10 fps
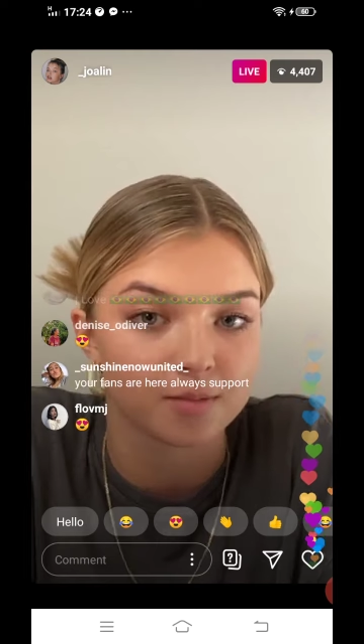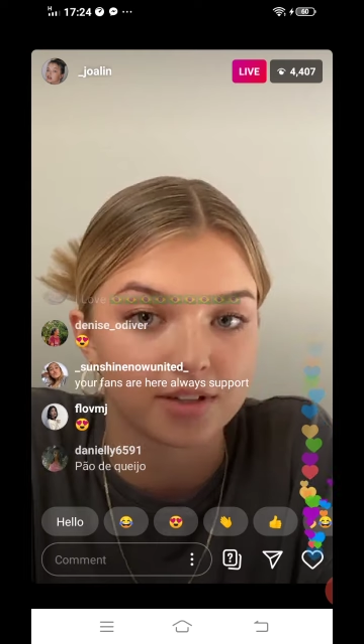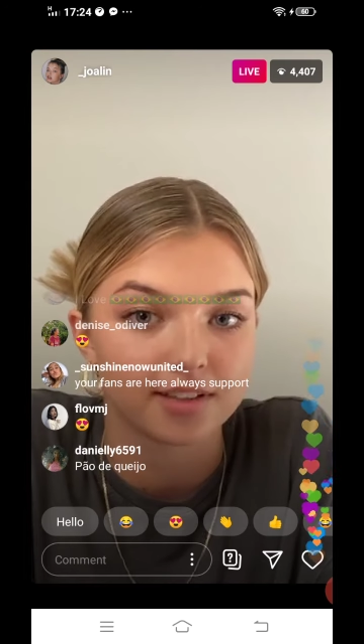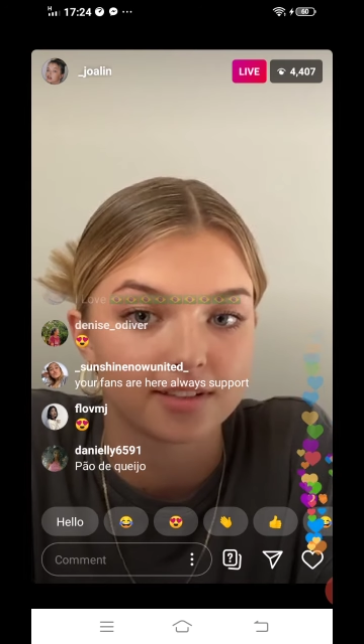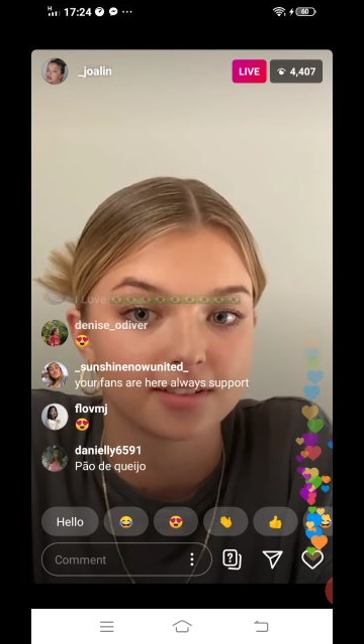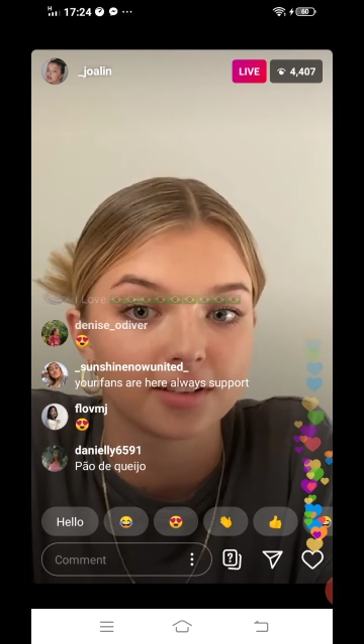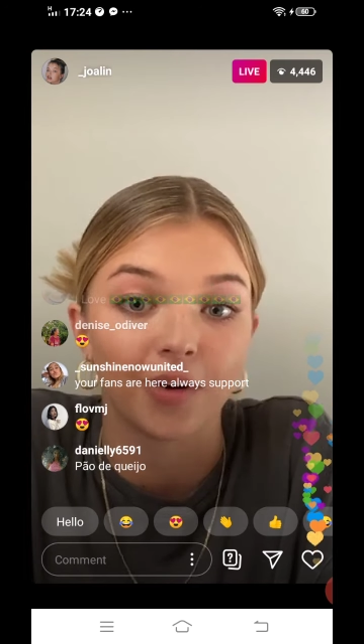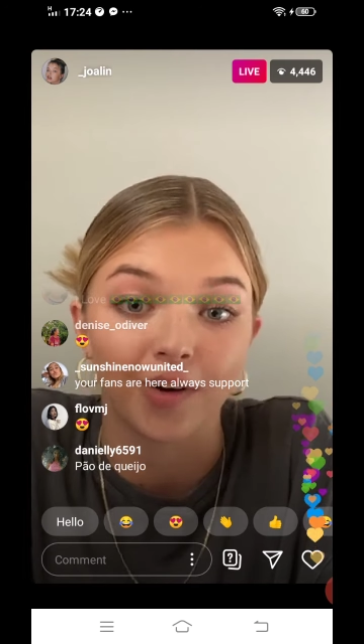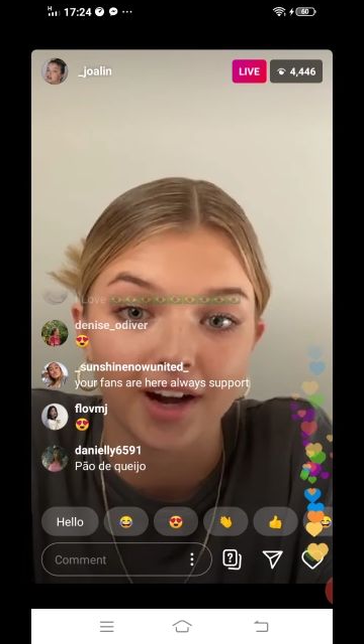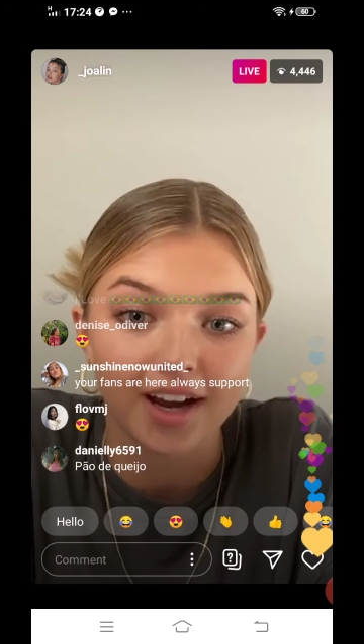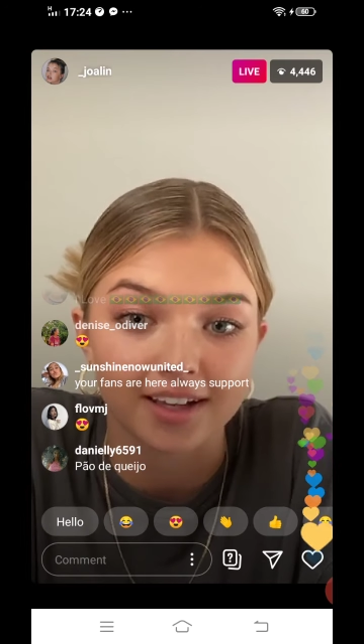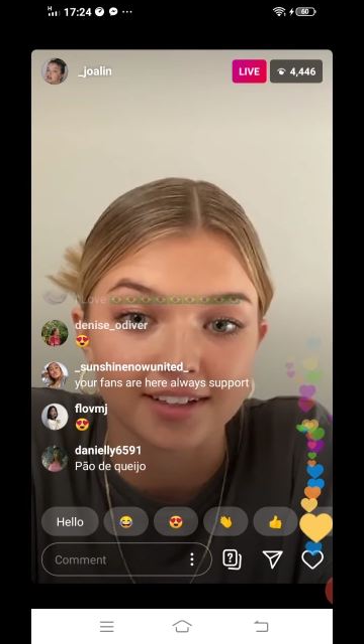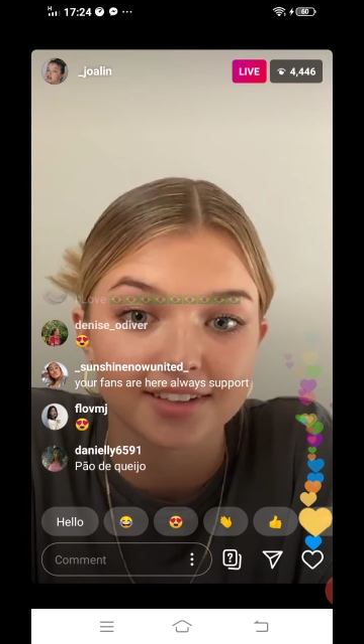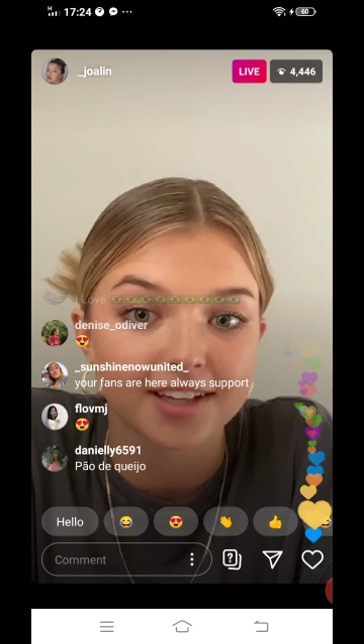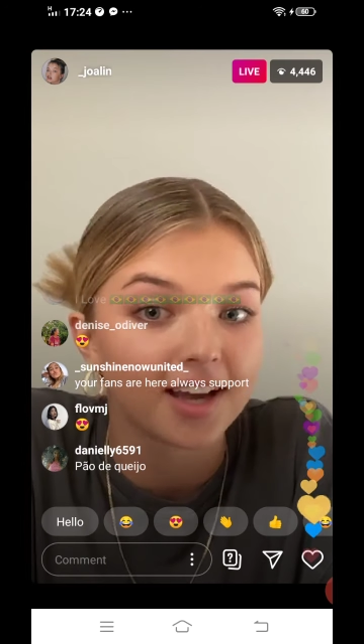to me. Or,
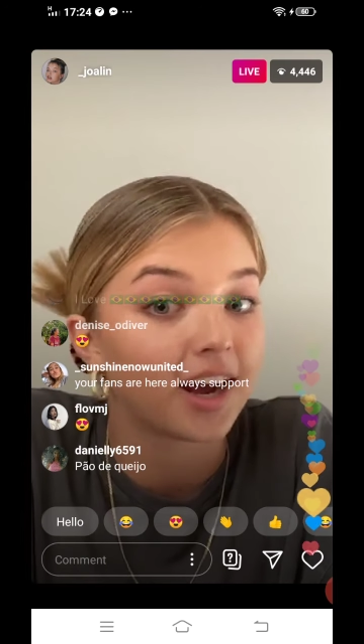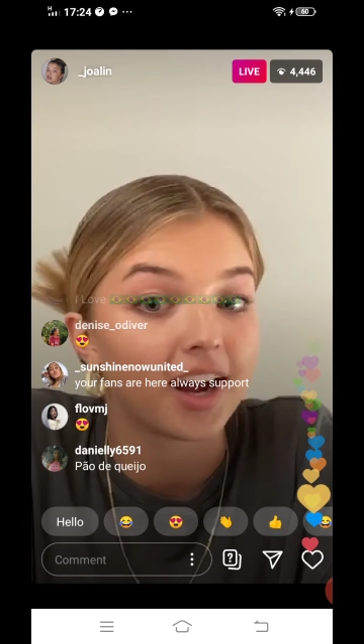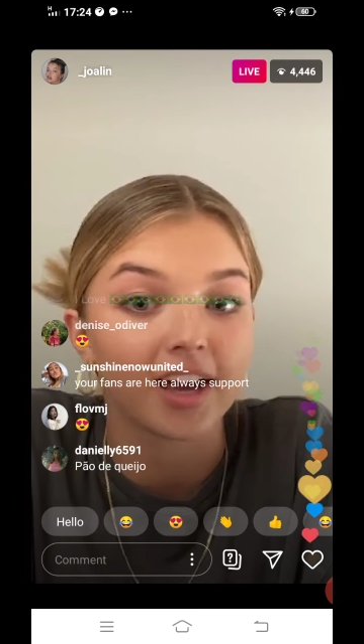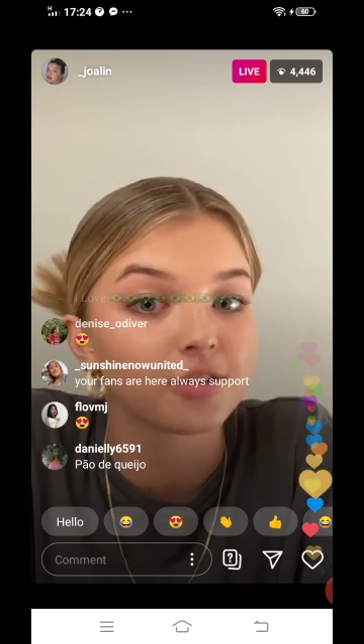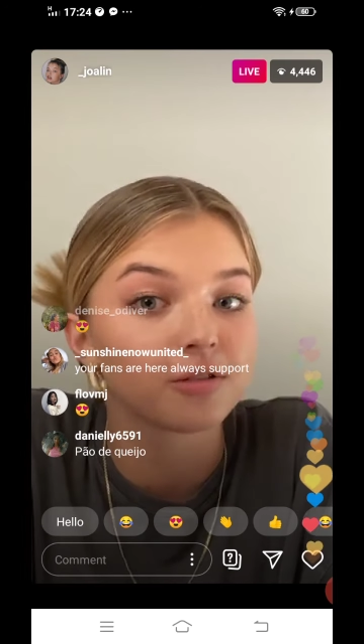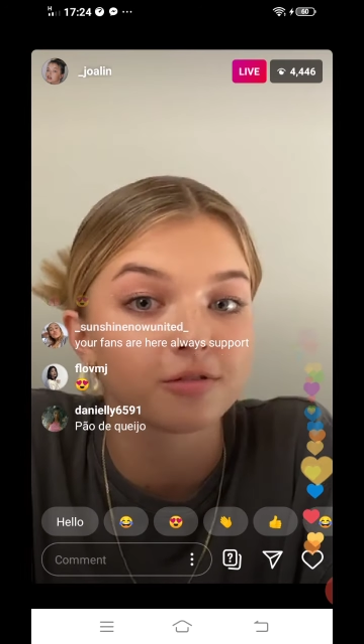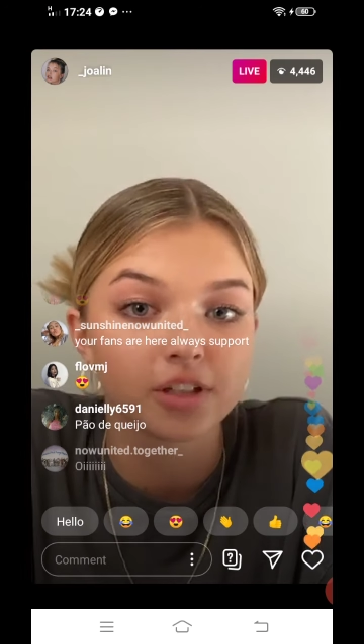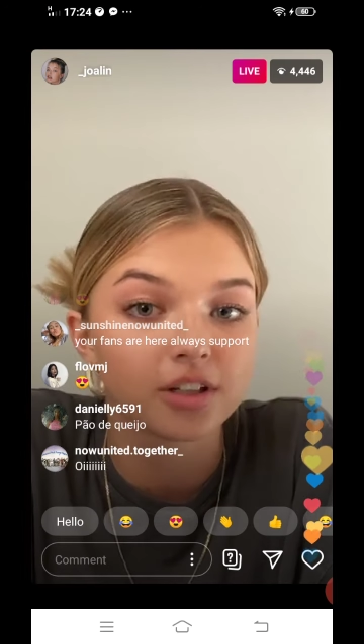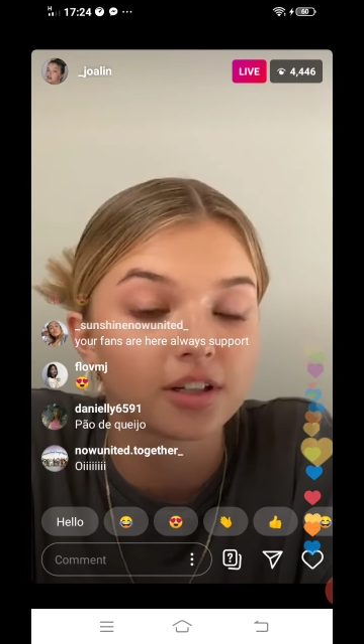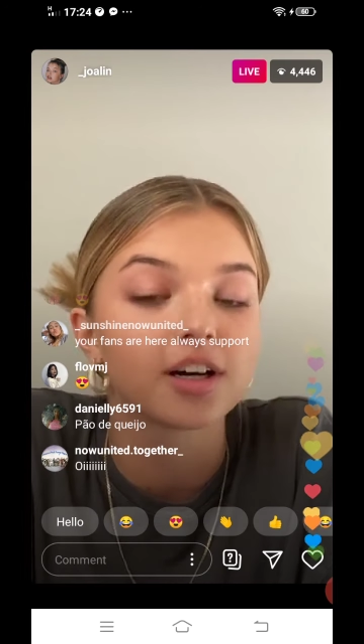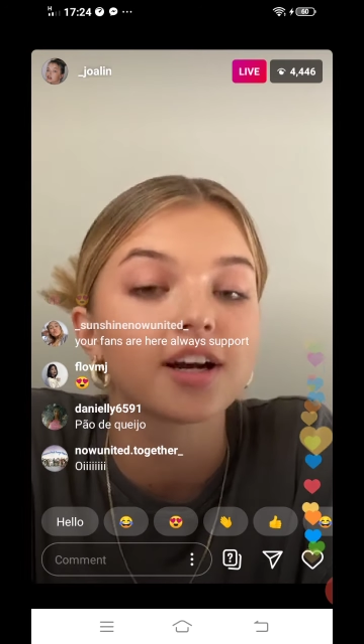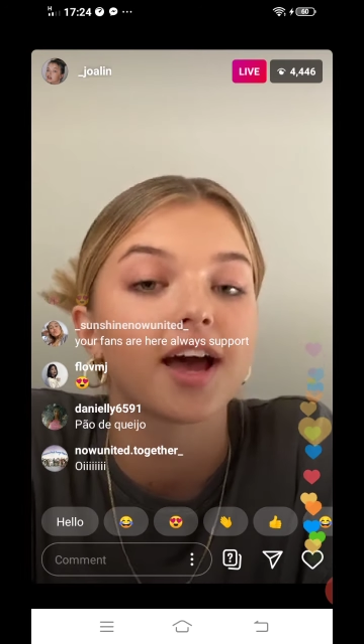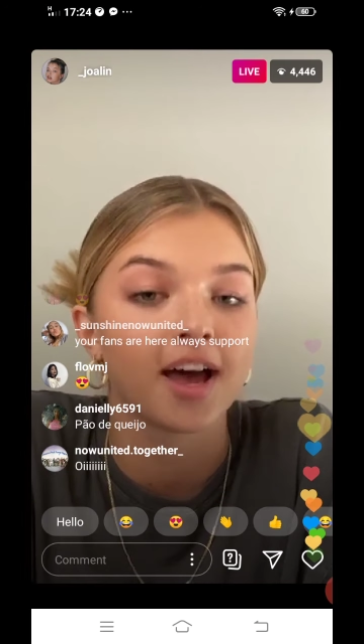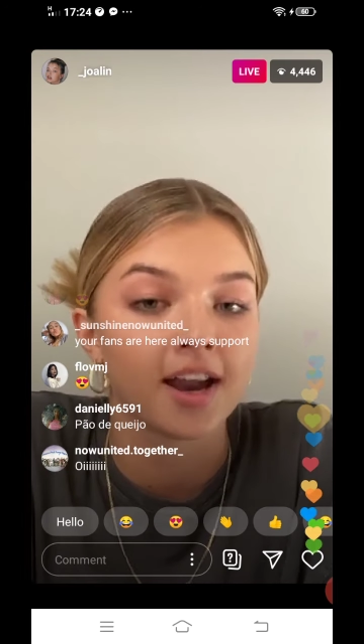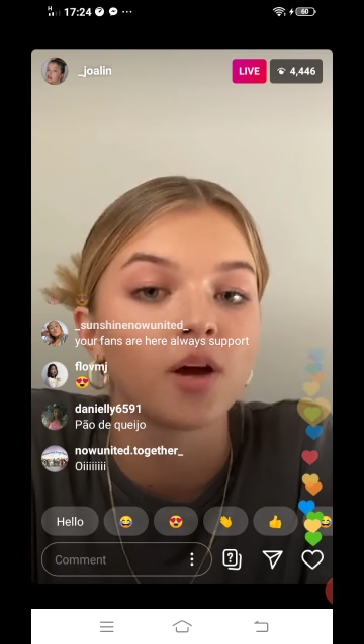hey, I don't feel good
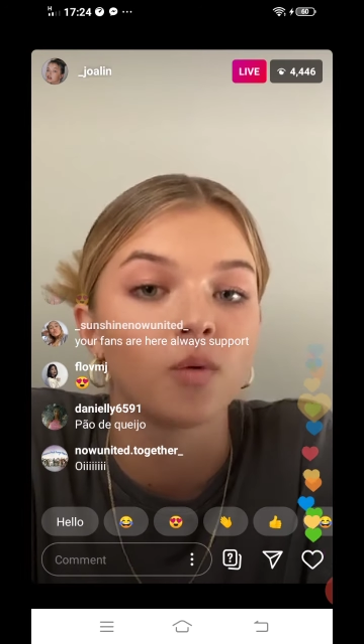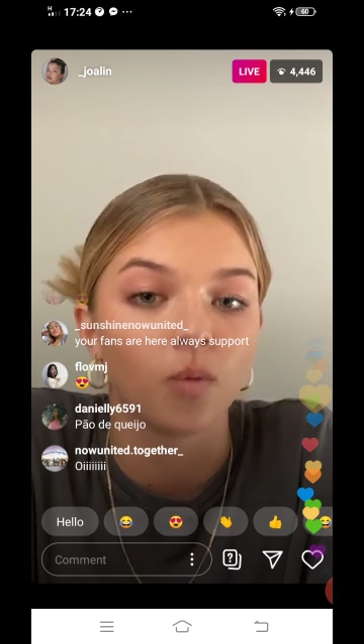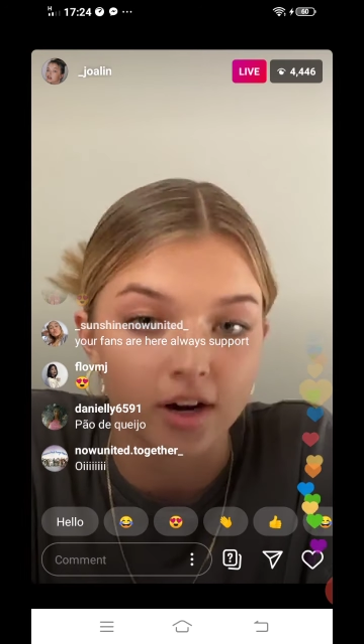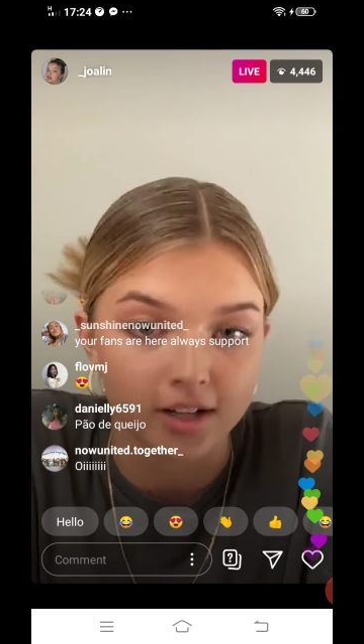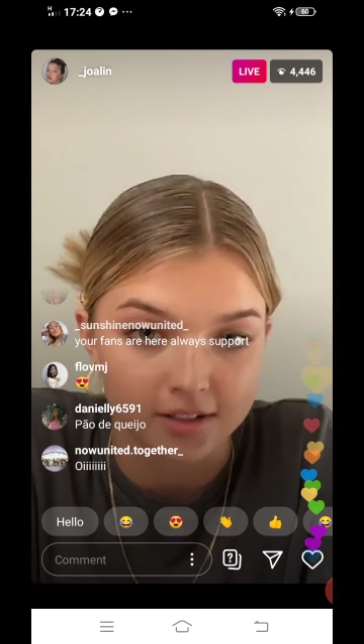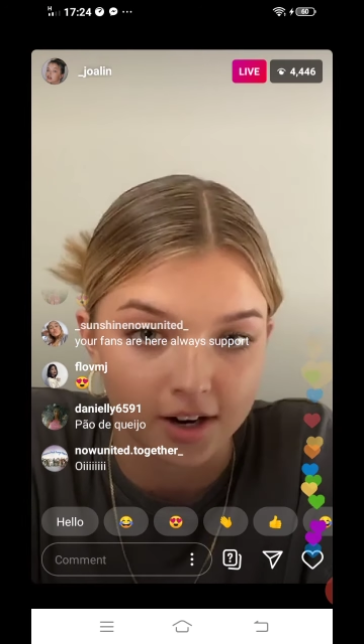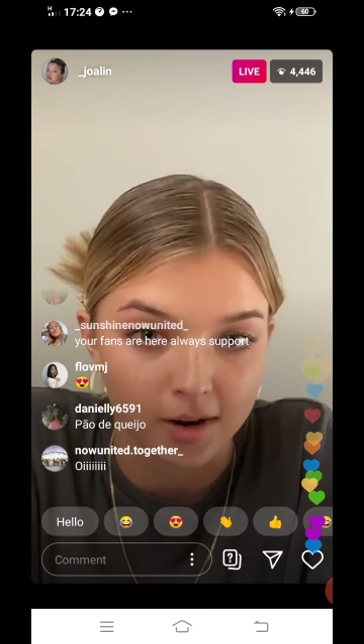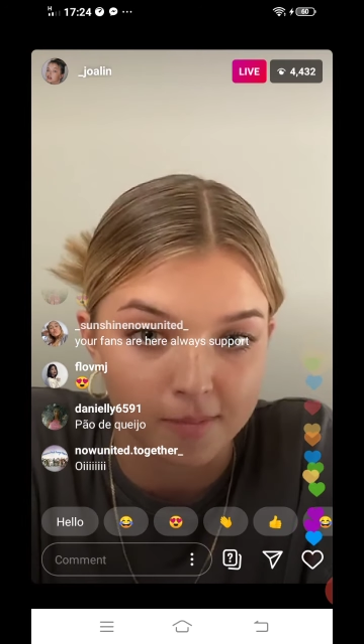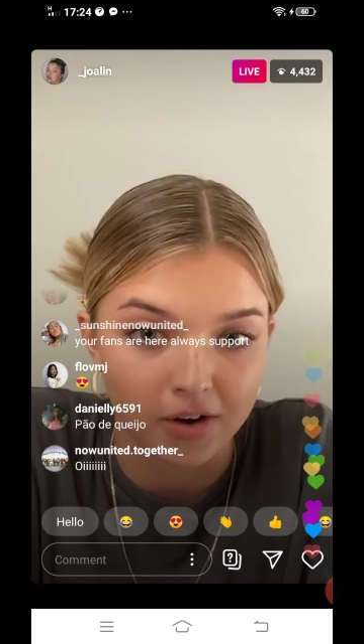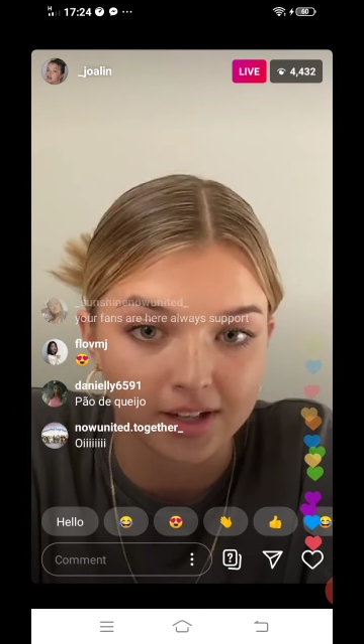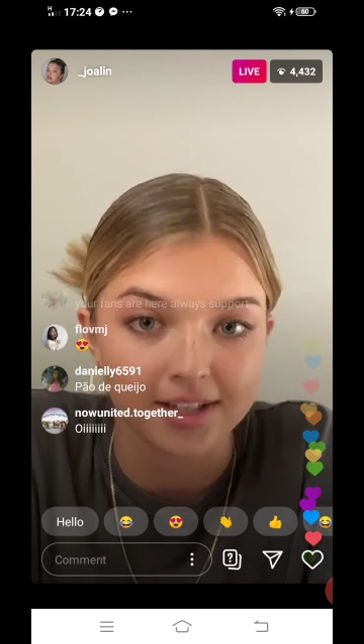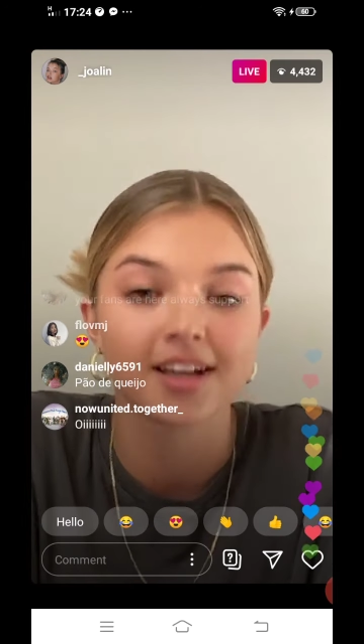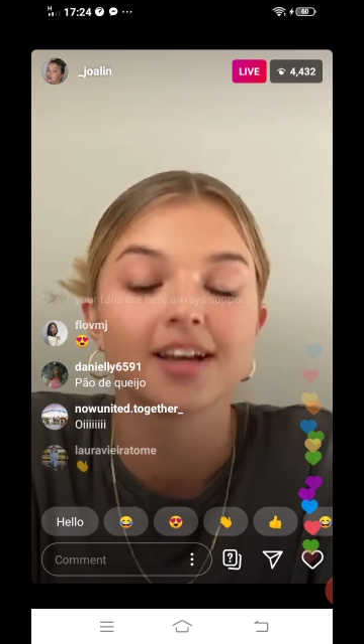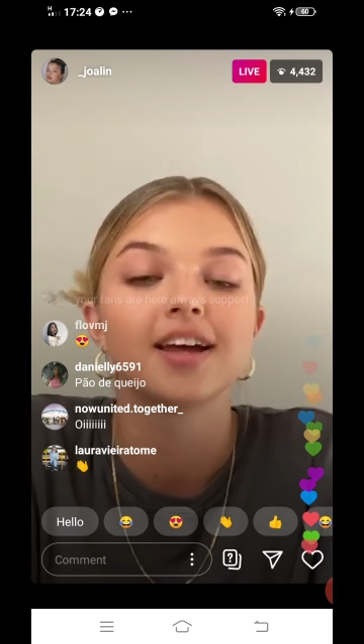and I want to talk about it.